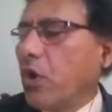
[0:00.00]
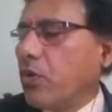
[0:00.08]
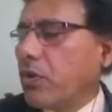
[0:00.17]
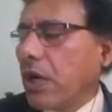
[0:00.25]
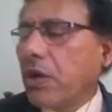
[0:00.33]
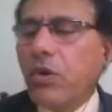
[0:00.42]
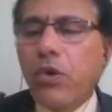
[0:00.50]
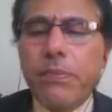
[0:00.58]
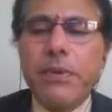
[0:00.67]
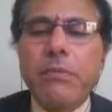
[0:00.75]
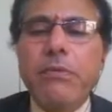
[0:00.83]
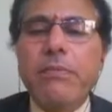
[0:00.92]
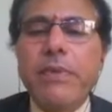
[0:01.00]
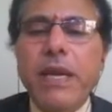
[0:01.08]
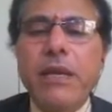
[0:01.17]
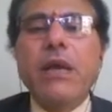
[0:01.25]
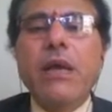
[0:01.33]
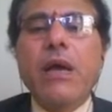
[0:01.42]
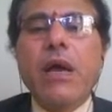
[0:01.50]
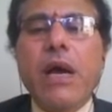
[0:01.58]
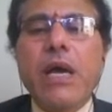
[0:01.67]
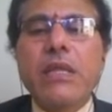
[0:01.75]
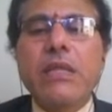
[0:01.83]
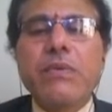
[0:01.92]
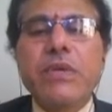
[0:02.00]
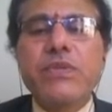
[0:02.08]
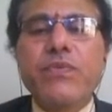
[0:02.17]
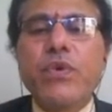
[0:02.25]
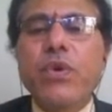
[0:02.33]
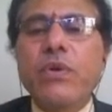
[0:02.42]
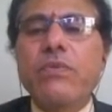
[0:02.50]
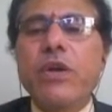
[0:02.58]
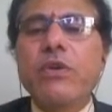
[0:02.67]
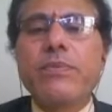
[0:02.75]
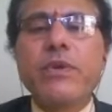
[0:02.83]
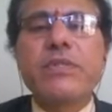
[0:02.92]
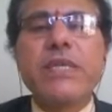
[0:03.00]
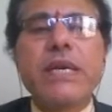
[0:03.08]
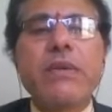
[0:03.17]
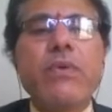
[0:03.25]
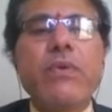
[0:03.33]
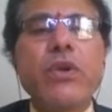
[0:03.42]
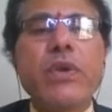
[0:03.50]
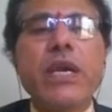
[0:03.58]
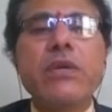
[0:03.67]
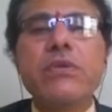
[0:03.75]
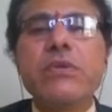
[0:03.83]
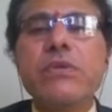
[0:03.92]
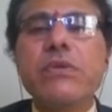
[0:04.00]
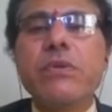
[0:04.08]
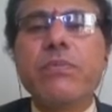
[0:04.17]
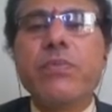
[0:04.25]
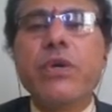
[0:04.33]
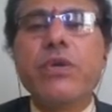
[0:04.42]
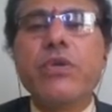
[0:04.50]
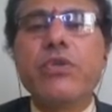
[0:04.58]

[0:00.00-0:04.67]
kilonewton, no problem, right? Or otherwise, if you don't want to proceed, what you can